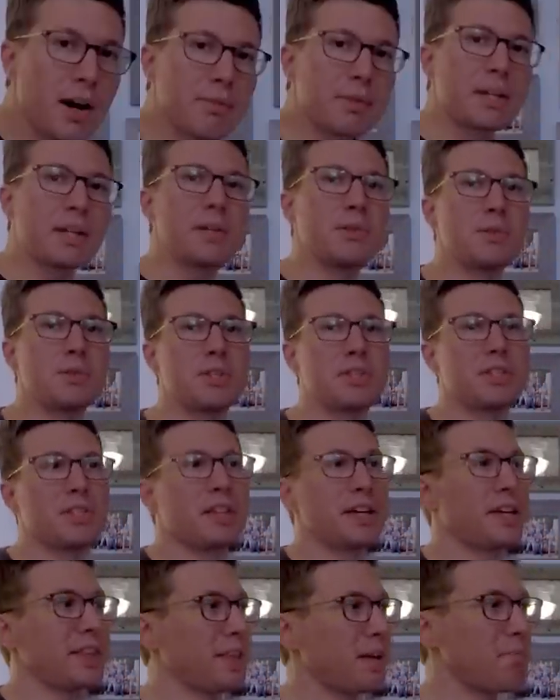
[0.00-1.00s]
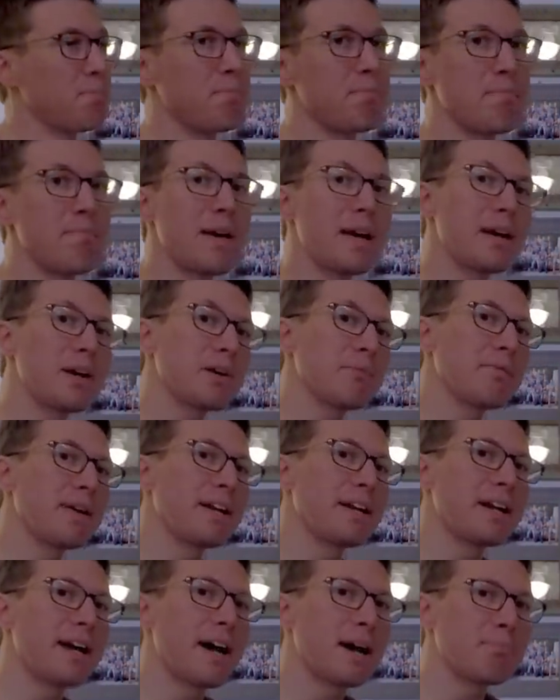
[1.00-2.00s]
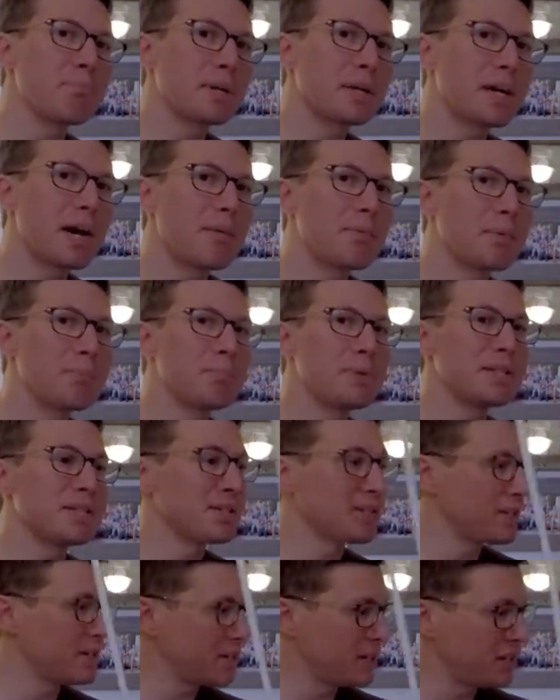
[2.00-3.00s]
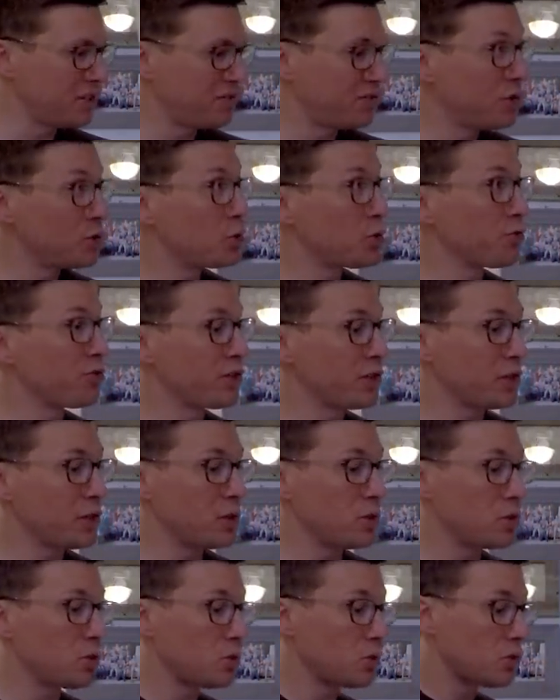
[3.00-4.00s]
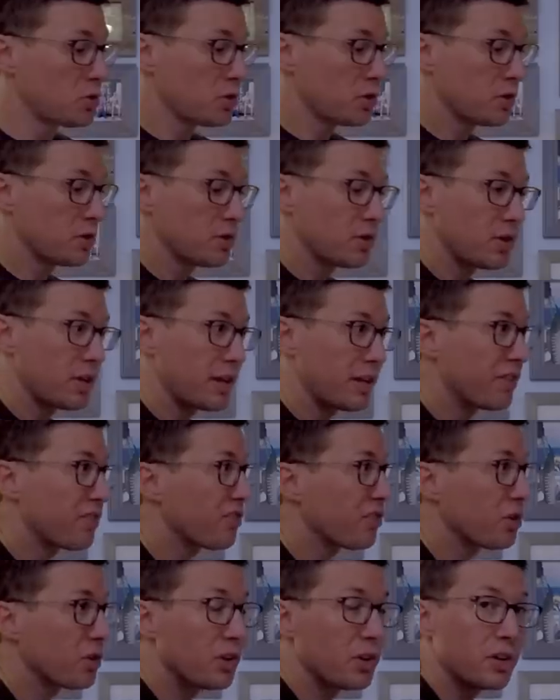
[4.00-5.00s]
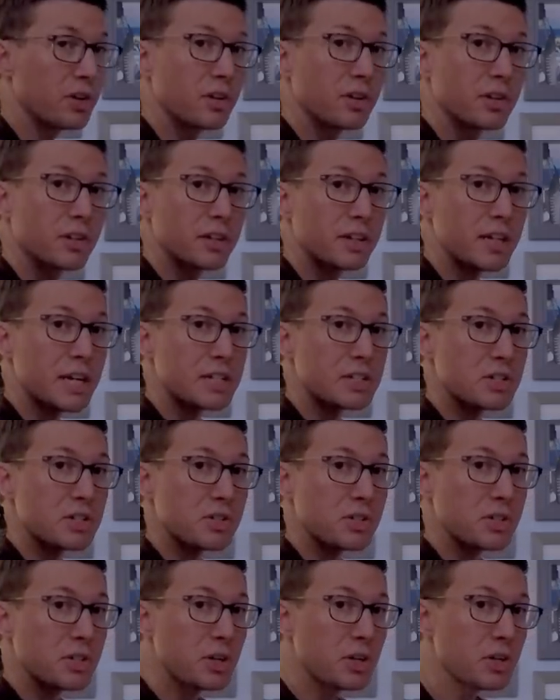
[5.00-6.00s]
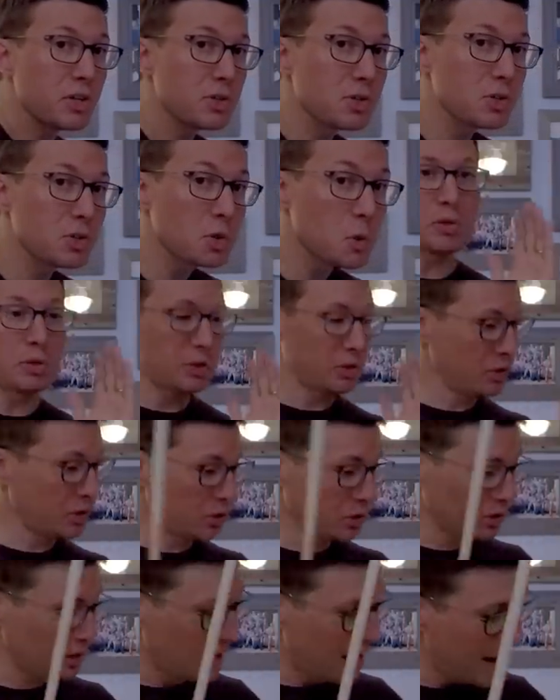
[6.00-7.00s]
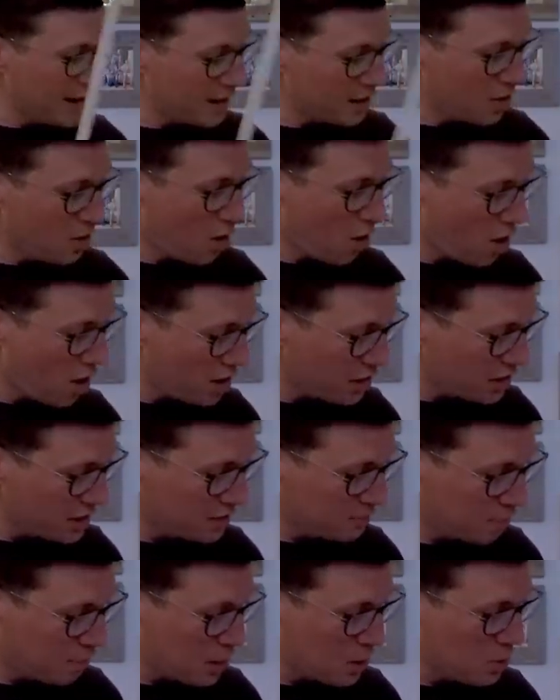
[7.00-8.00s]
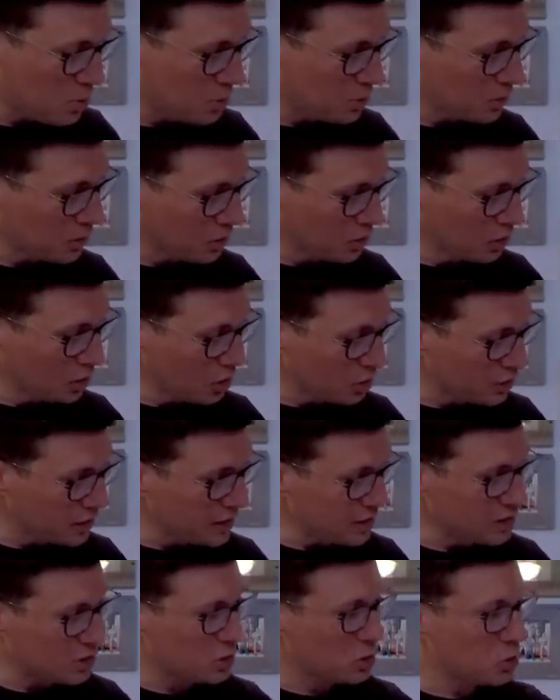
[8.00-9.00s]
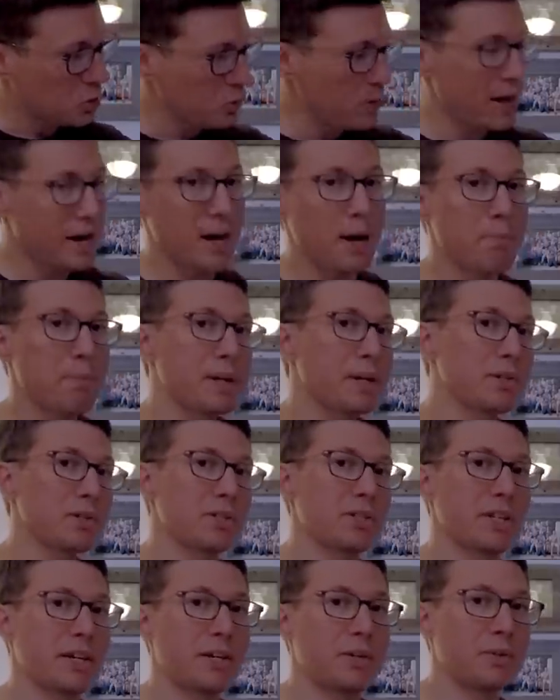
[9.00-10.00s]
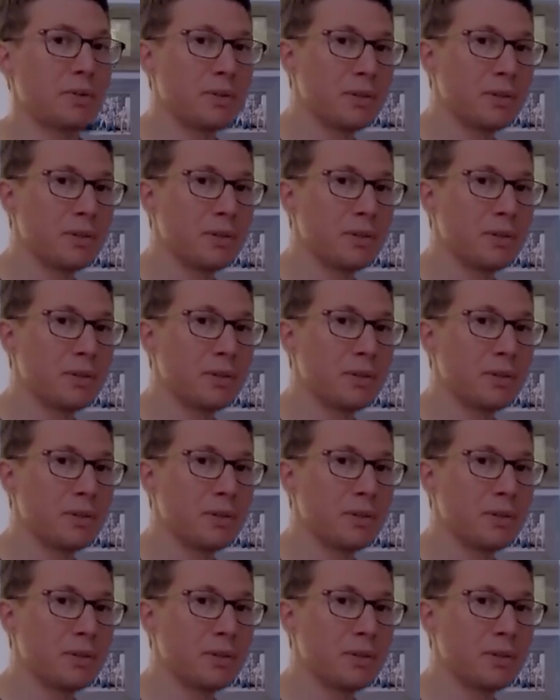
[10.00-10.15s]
going to use this thing that may or may not become a mizzen in future videos, say for catches and yawls. You're laying on the boat looking straight up at your sail.